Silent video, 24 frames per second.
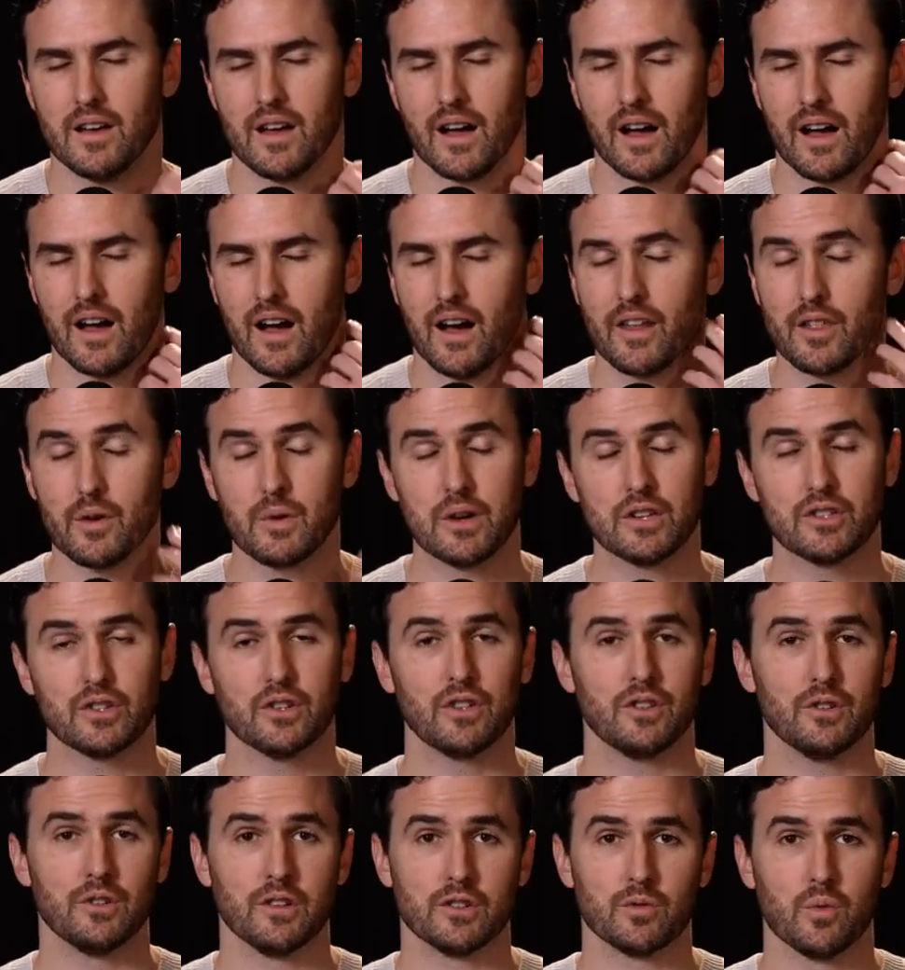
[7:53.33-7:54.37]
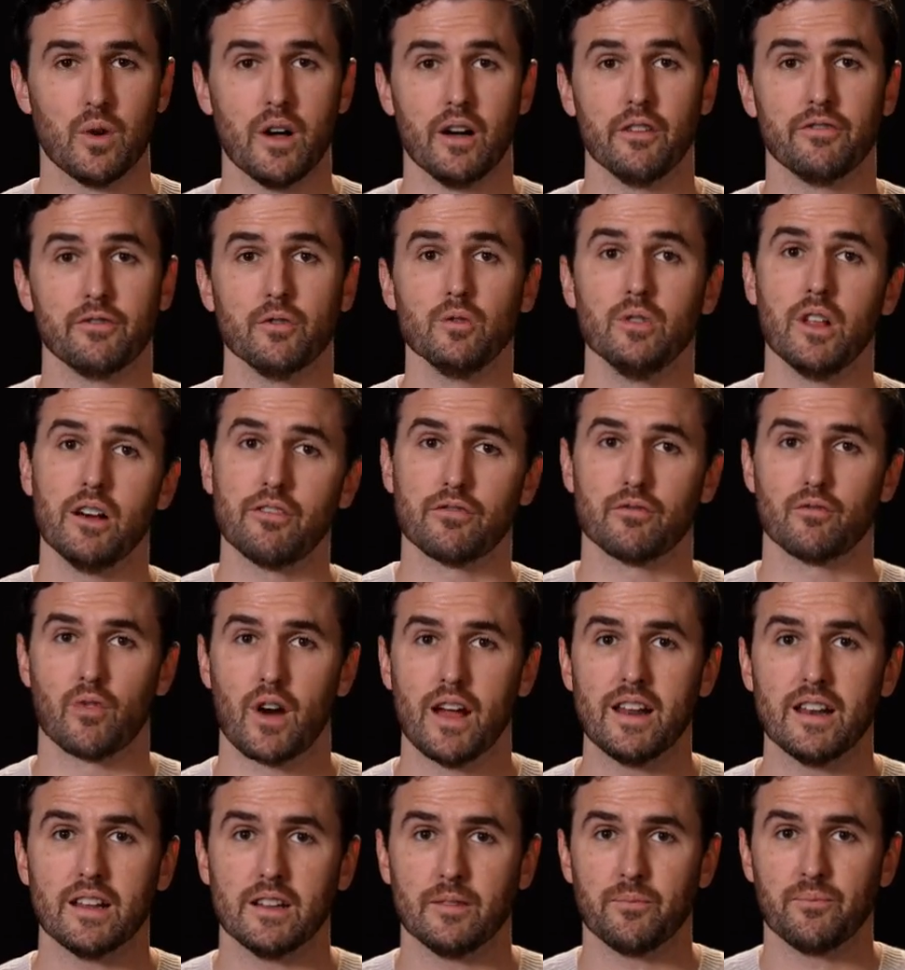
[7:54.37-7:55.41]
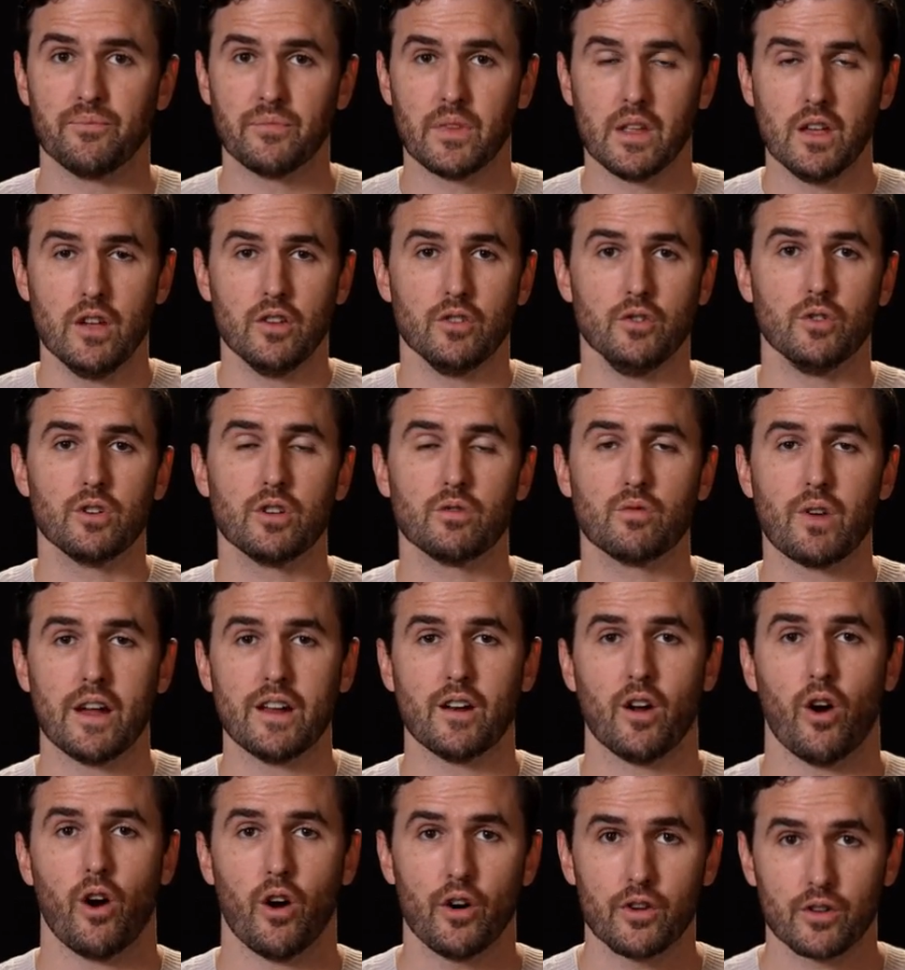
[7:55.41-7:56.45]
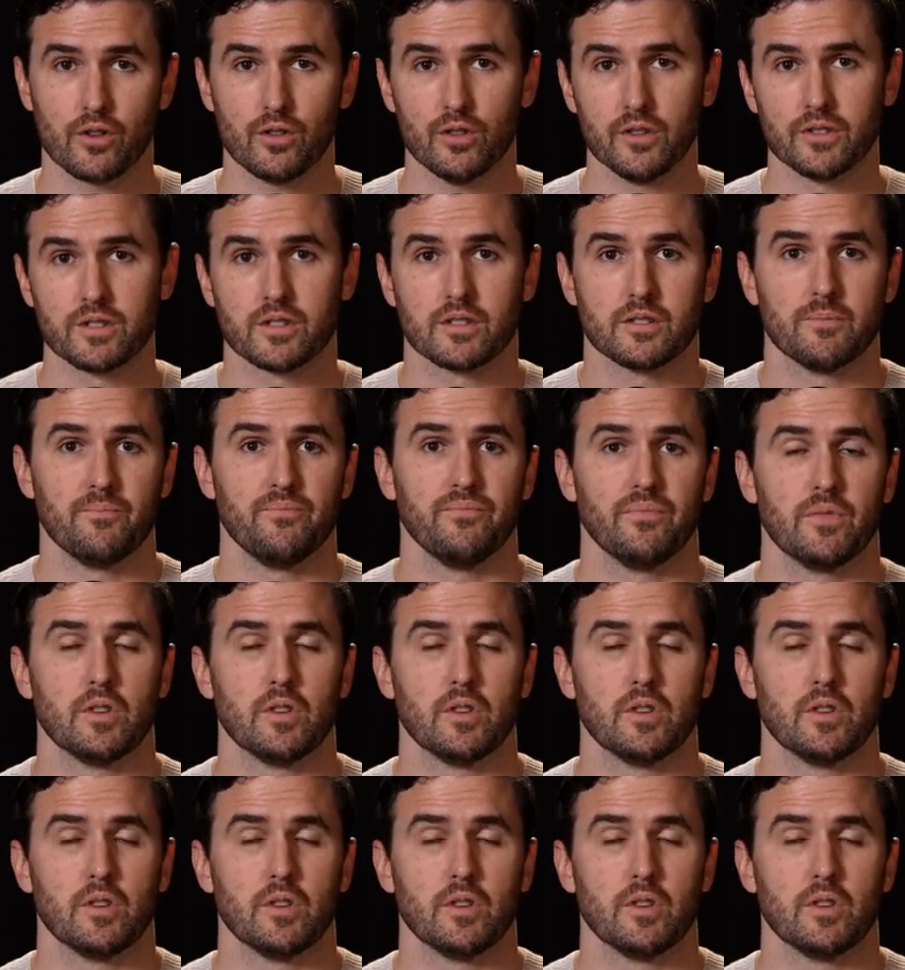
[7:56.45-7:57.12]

Uh, other ways you could do it as well. If you love writing, you could write articles.